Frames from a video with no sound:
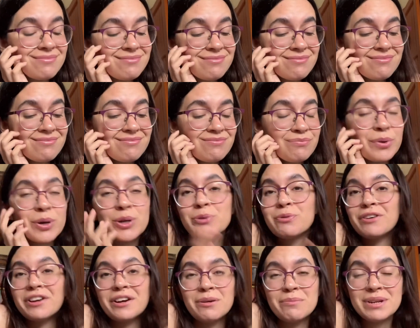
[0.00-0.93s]
book
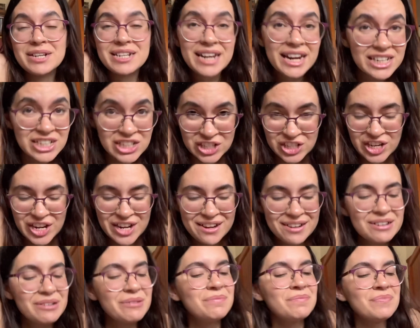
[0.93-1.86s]

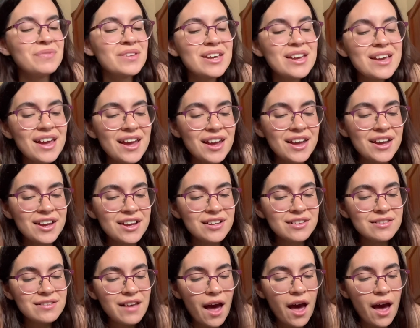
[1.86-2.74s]
recommendation, it's